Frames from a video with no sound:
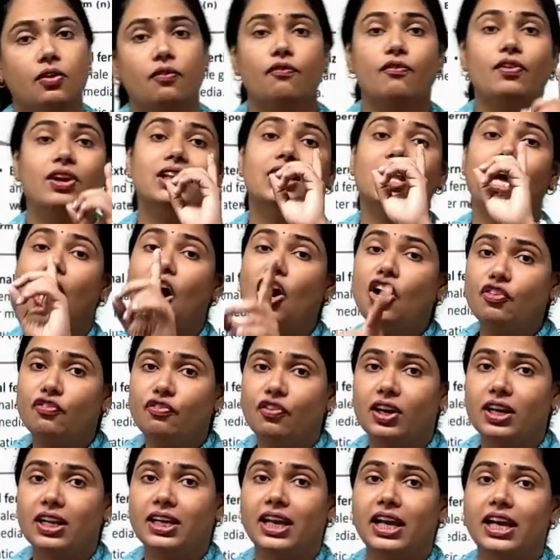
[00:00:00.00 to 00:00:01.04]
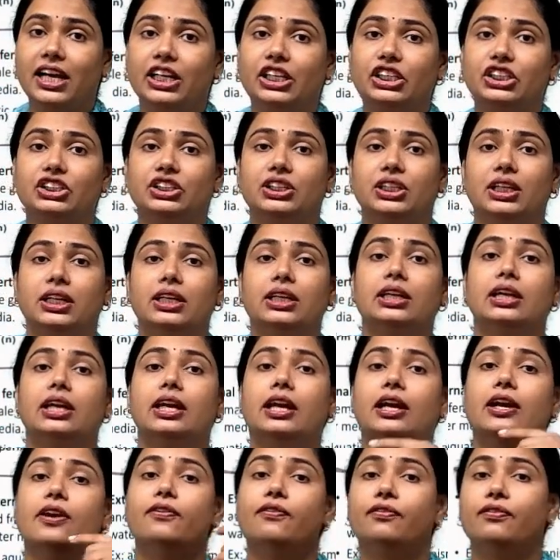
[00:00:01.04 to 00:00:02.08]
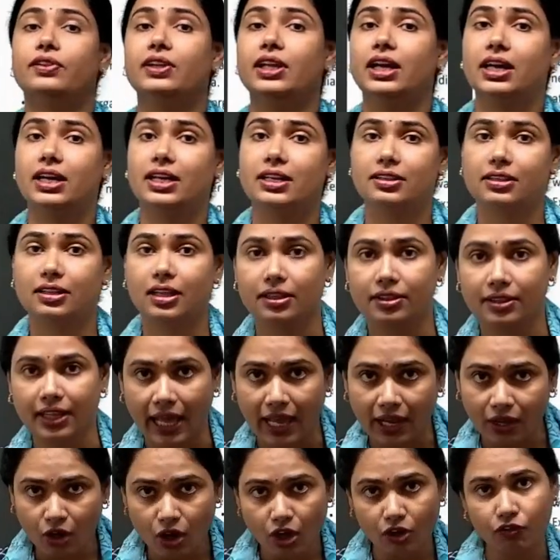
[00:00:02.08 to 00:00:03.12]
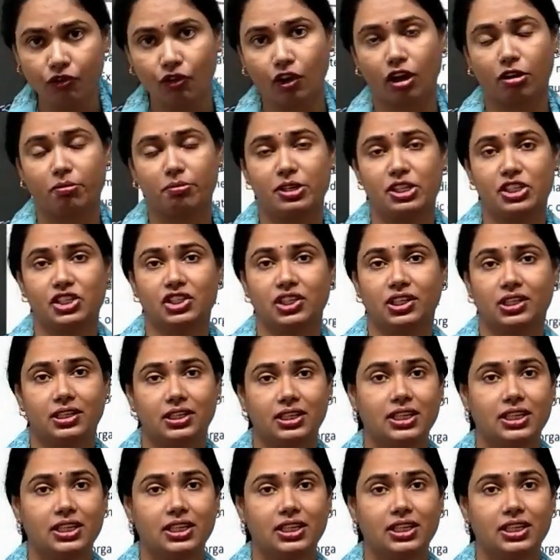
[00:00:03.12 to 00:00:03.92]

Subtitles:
Without fertilization, if there is a zygote formation,